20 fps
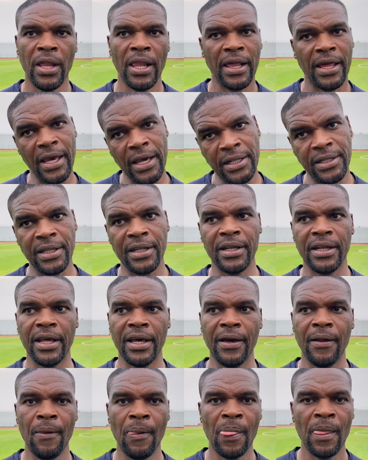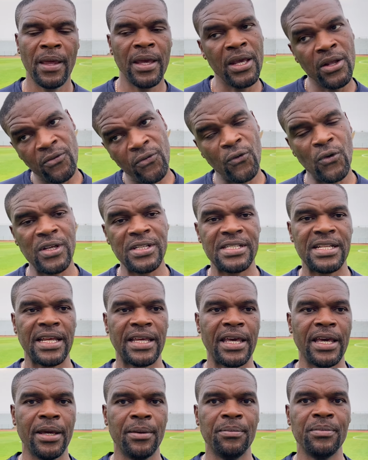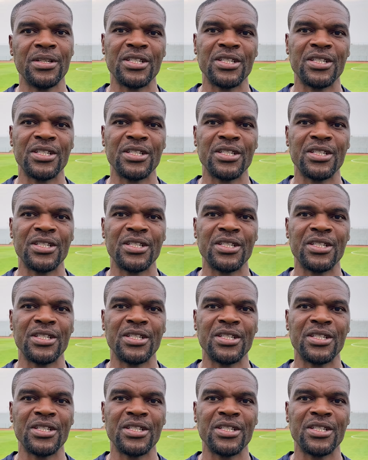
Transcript: Get in there, influence the game,